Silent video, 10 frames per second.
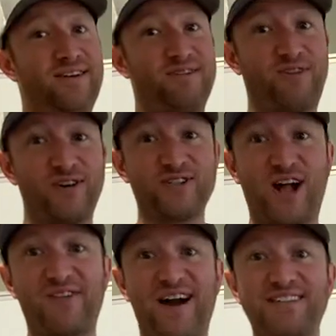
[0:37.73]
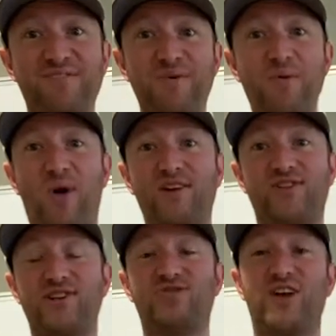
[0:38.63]
first off, guys, if you've been
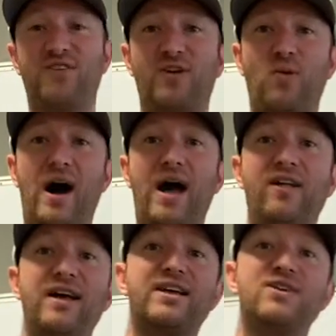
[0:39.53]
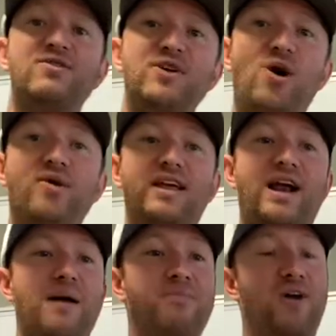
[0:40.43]
watching this channel for a while, you know
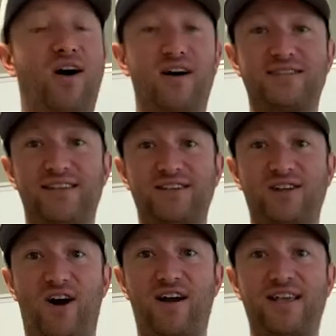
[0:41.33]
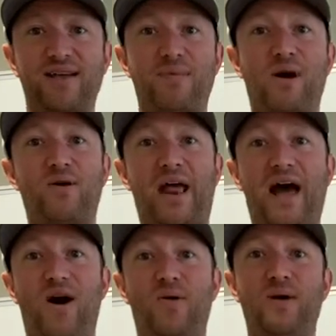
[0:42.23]
that I'm constantly talking about
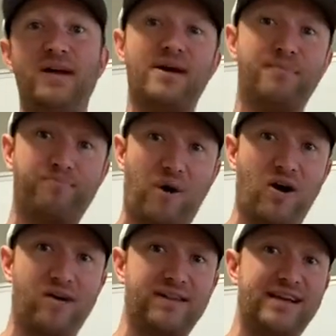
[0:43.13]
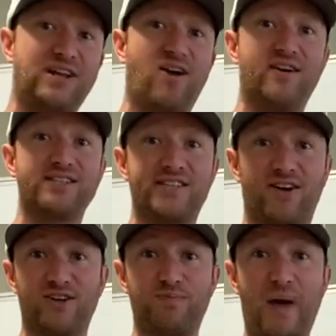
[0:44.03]
how parlays are a
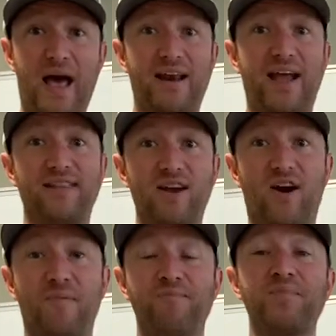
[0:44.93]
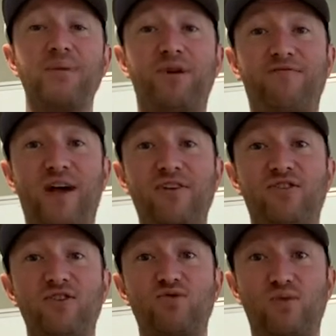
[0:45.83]
sucker's bet, and they are.
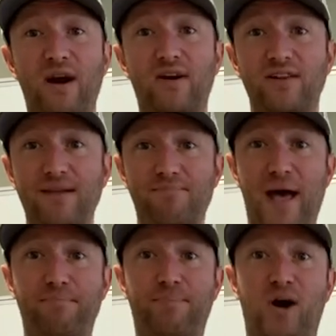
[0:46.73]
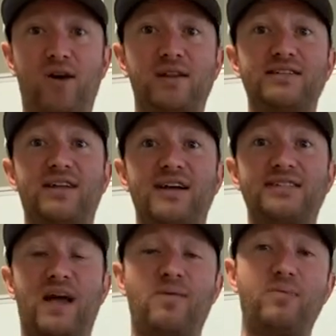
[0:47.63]
Professionals rarely bet parlays, guys,
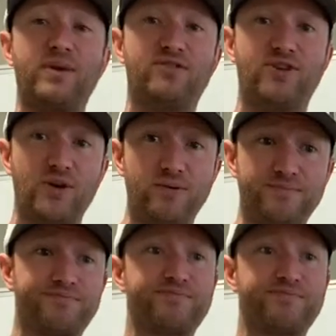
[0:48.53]
and when we do,